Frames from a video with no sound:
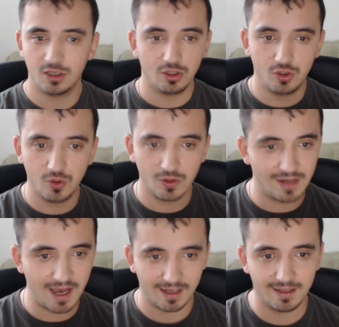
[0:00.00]
you're
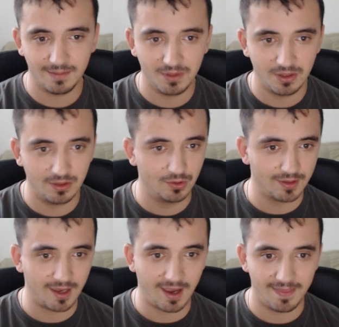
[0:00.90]
not gonna be
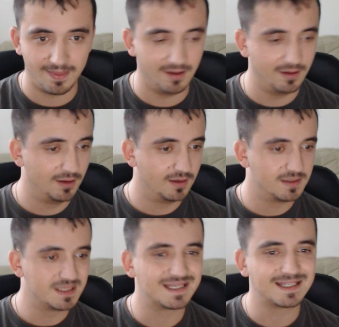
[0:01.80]
looking at the
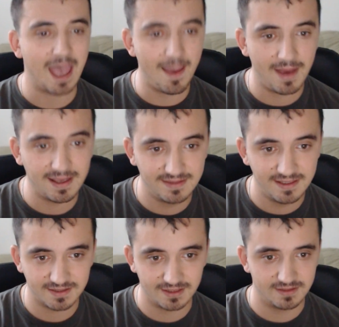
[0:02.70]

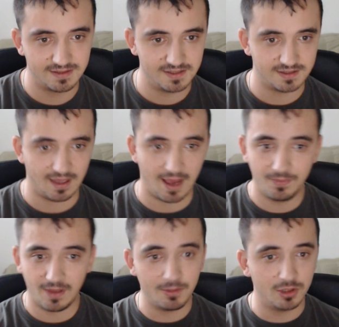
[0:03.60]
semi-decent season. I'm
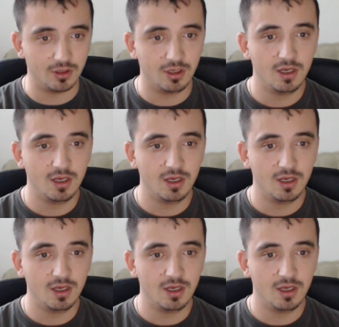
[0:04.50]
not.